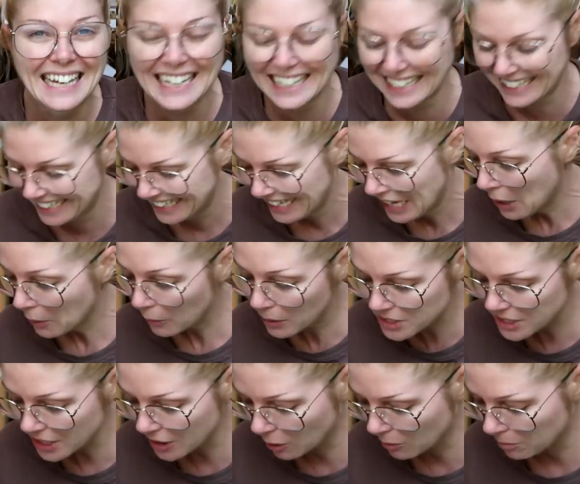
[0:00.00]

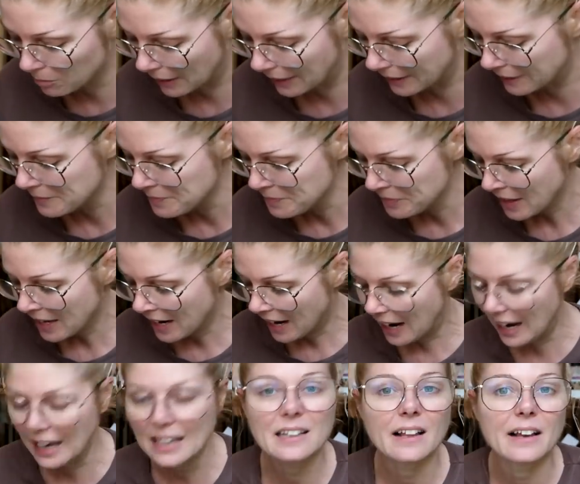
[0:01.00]
which I don't mind.
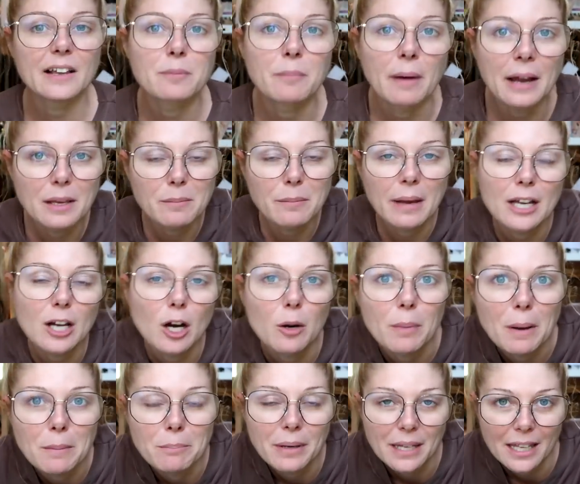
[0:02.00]
I like buying
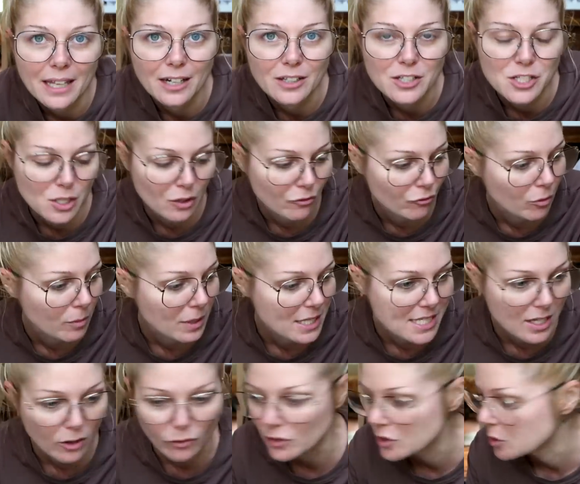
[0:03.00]
makeup and picking out stuff for
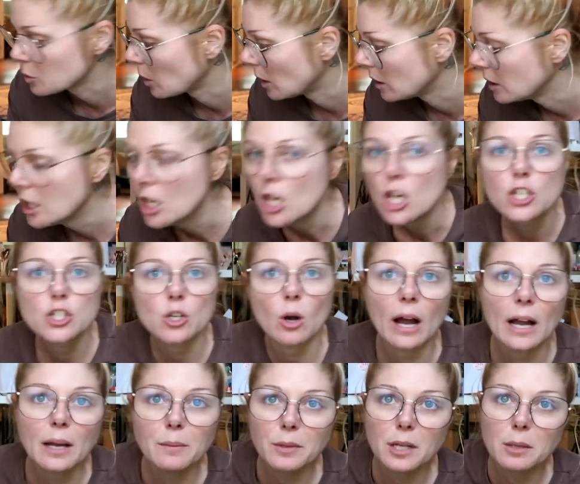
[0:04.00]
myself as well. So
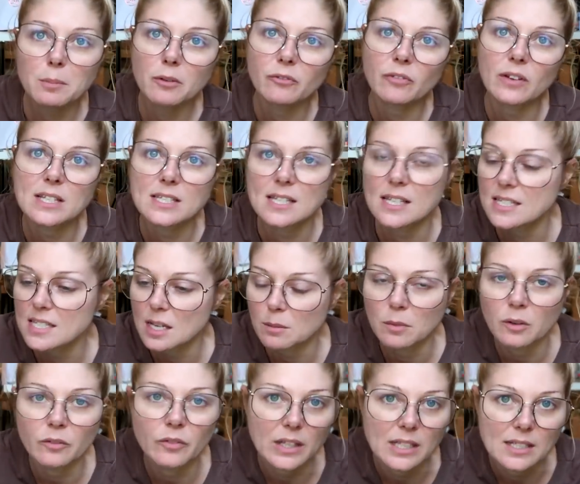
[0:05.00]
I'm going to be fixing
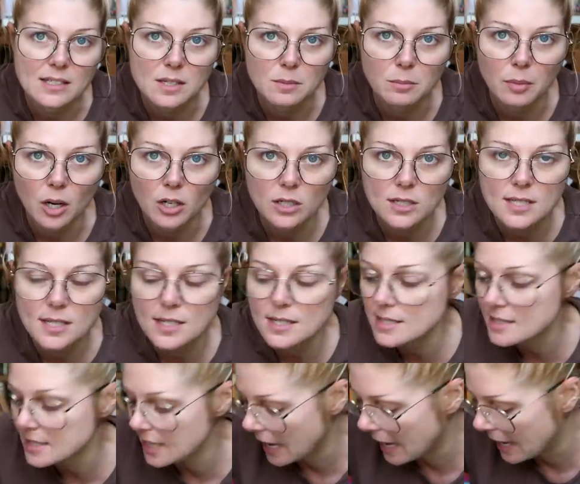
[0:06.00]
some of these
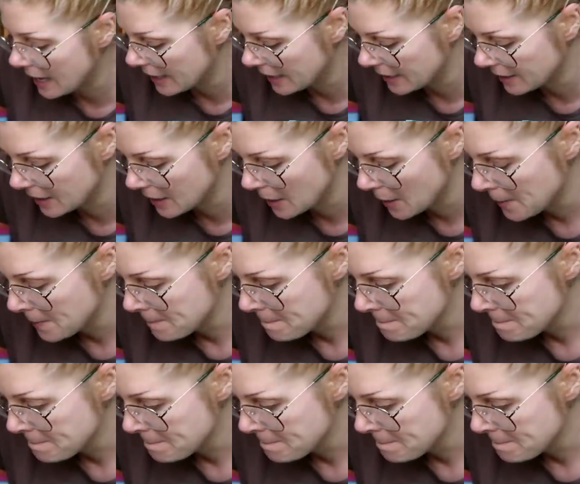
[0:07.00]
boxes, and